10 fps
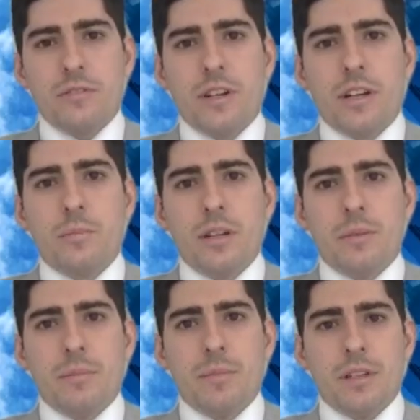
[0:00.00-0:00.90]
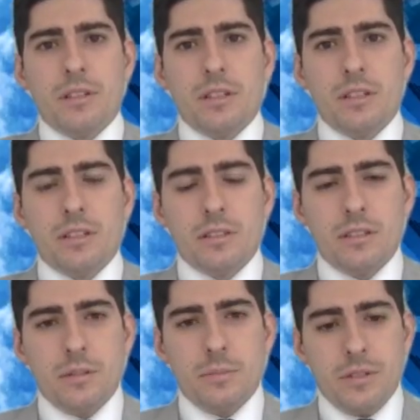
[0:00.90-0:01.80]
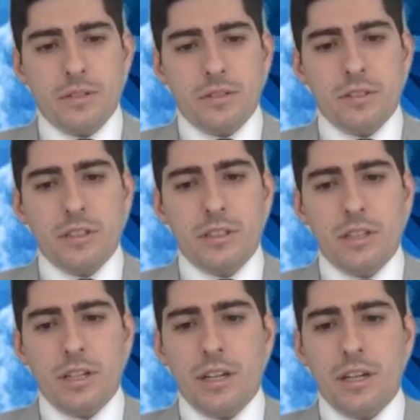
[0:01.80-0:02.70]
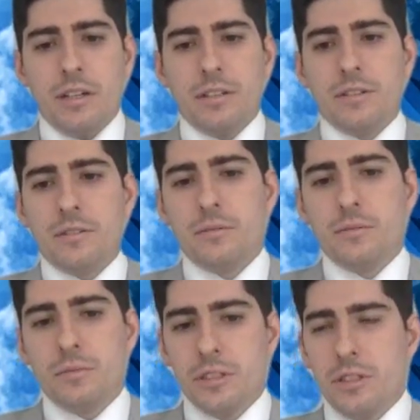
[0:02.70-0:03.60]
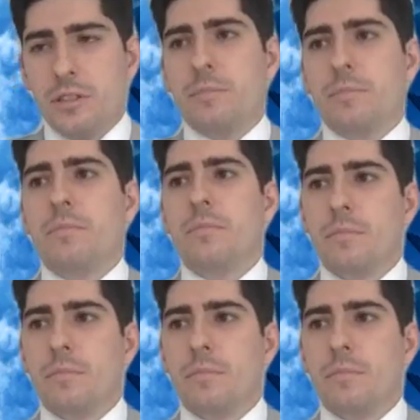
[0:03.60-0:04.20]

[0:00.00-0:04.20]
for Adam Leitman Bailey, PC, and really